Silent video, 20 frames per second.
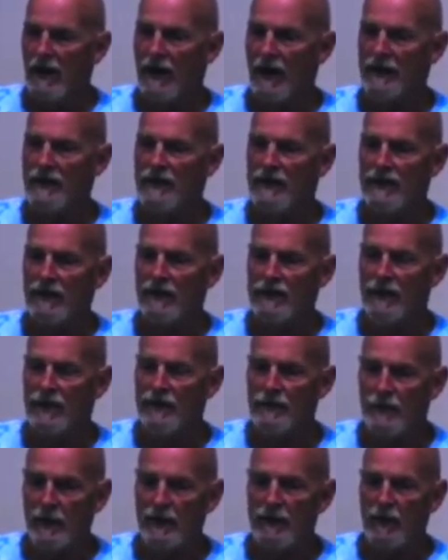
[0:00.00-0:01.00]
And
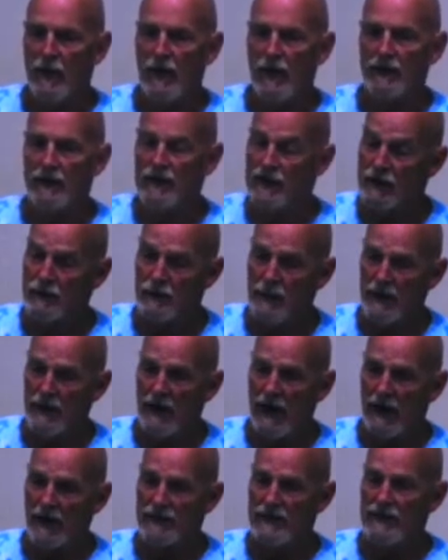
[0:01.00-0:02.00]
she's Pinoy,
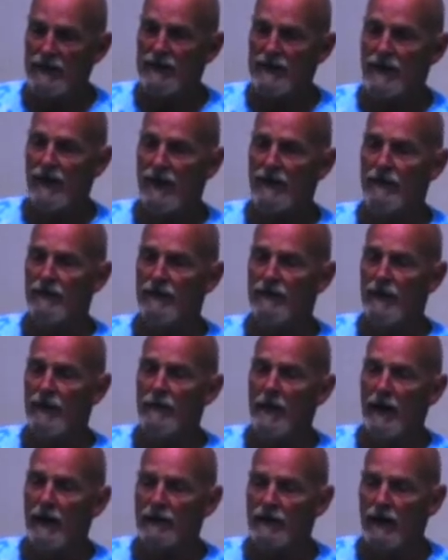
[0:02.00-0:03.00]
she's a
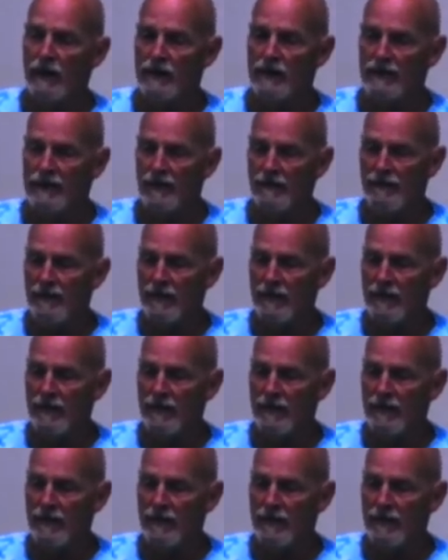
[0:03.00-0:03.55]
female nurse.